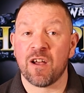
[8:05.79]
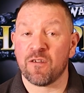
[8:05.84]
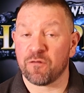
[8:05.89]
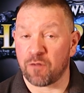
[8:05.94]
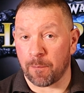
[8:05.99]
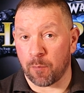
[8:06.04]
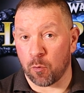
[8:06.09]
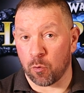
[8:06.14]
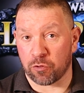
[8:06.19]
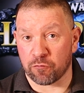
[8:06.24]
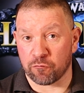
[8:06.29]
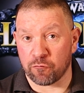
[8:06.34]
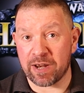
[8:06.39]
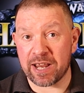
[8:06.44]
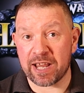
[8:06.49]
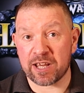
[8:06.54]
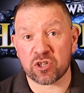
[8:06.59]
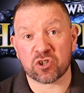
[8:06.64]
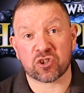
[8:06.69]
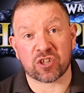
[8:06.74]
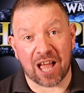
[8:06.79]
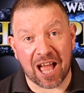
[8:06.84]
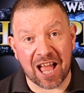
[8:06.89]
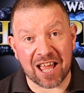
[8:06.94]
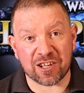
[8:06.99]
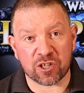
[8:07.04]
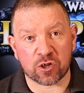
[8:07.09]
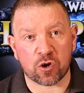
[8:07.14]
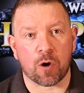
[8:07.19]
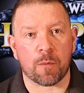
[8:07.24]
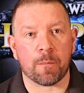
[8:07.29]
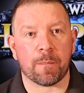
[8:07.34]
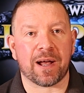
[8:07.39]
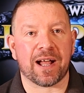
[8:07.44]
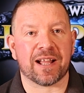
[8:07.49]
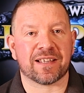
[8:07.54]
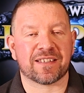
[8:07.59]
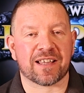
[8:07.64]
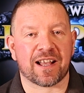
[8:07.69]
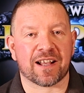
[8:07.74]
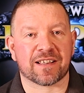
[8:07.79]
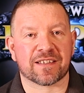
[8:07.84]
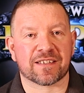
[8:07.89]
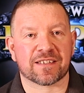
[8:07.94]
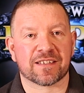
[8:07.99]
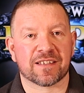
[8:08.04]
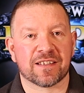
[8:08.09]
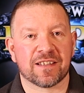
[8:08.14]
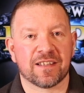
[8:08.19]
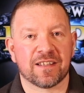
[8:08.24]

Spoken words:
for both ranged and combat attacks.